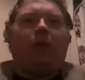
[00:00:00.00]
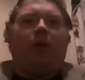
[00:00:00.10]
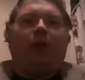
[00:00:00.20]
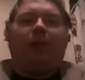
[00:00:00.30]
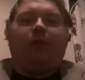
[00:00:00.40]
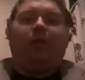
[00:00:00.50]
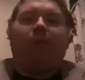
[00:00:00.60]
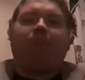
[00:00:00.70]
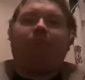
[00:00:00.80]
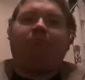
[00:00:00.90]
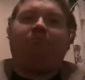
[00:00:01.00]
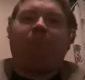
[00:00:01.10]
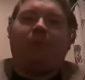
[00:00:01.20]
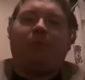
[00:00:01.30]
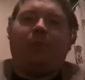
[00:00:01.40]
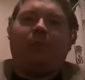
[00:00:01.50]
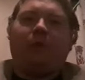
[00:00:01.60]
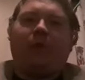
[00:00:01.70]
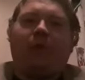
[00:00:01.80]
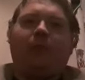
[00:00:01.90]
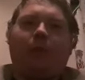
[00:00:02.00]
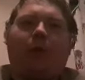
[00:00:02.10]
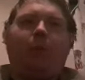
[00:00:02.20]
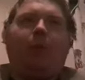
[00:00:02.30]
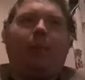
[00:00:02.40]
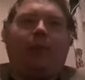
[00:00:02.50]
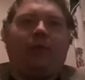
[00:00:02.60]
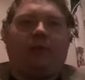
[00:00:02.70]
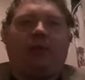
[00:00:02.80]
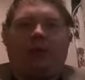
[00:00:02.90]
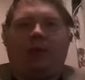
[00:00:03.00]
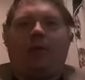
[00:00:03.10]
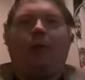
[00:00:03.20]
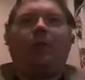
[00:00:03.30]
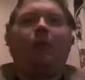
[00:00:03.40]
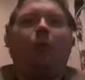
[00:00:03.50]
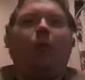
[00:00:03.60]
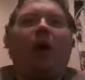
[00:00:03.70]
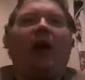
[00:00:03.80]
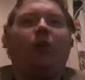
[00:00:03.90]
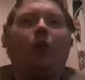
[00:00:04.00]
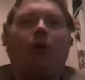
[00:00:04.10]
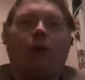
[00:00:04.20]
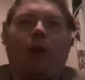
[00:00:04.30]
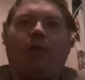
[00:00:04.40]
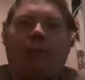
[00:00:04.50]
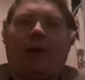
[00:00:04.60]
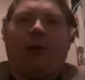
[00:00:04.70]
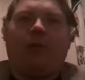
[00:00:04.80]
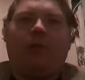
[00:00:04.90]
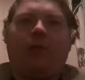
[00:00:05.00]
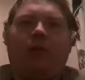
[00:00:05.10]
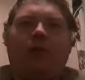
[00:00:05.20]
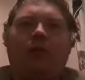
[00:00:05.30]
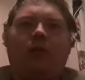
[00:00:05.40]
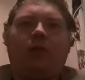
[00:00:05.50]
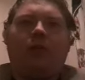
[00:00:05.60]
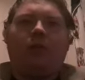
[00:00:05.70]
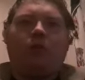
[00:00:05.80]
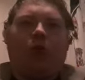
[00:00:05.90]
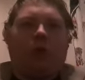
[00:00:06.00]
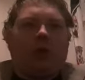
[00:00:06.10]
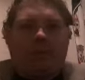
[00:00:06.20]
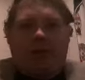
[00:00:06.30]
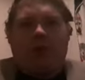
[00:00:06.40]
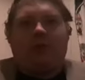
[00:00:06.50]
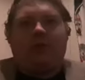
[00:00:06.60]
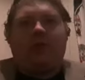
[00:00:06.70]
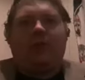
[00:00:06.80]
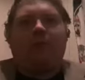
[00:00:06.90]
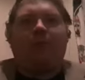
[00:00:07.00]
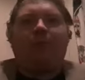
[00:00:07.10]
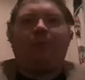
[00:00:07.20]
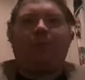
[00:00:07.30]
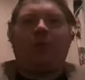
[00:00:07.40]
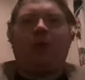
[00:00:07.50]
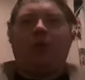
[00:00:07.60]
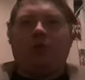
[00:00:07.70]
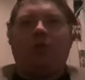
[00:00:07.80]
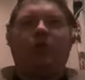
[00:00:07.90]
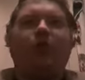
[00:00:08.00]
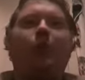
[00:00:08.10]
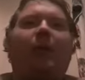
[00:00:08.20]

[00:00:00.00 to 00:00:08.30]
and it's become abundantly clear that I no longer have a path to holding my office. There is no